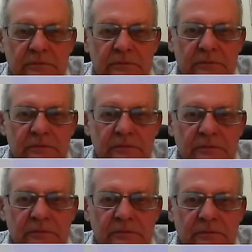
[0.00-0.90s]

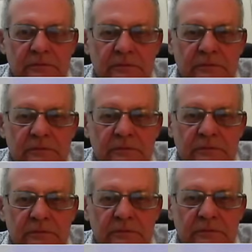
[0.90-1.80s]

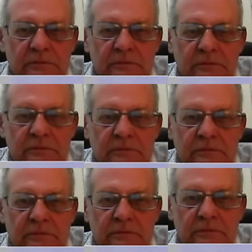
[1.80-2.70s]

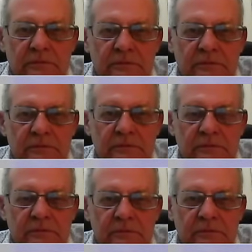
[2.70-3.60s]

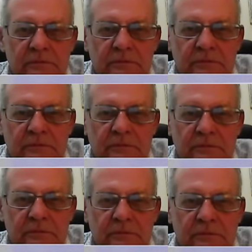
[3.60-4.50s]

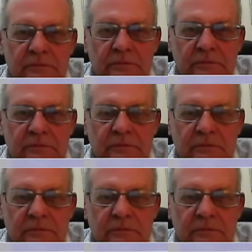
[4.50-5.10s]
(silent)